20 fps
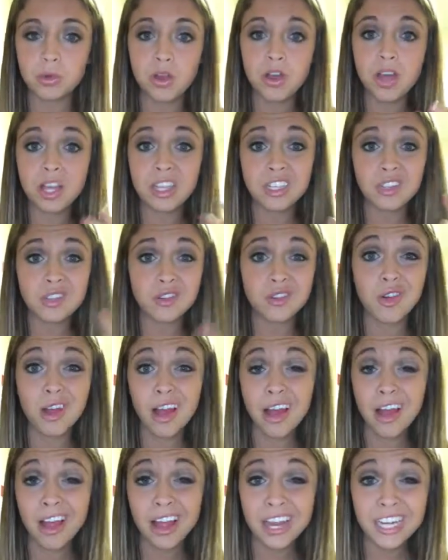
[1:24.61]
whether that's
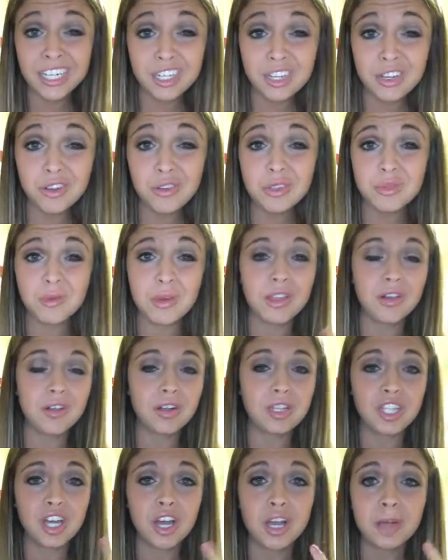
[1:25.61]
through iTunes,
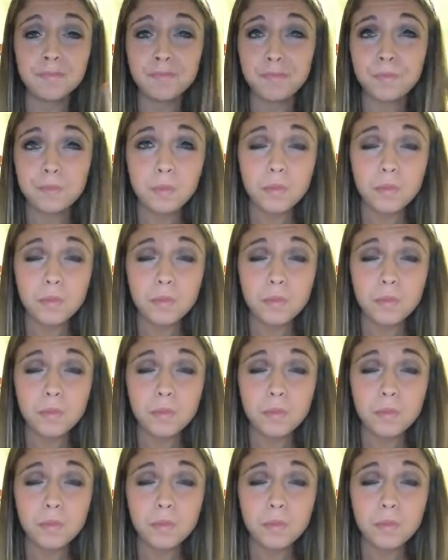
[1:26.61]
whether it's on